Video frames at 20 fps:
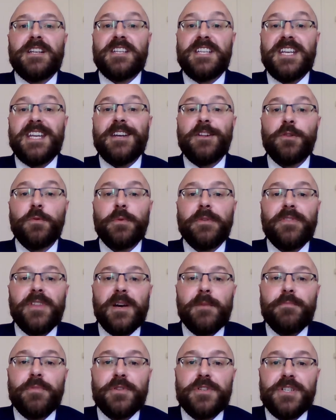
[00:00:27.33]
deal with
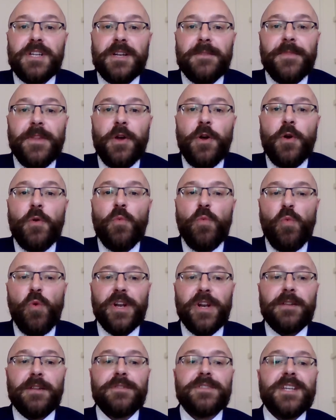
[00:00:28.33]
that budget, what
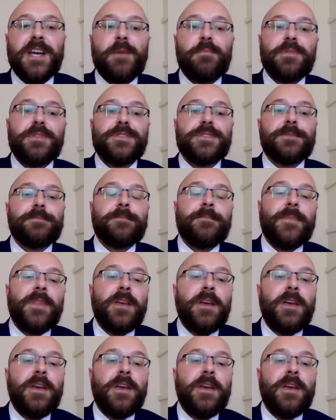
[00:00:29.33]
else happens?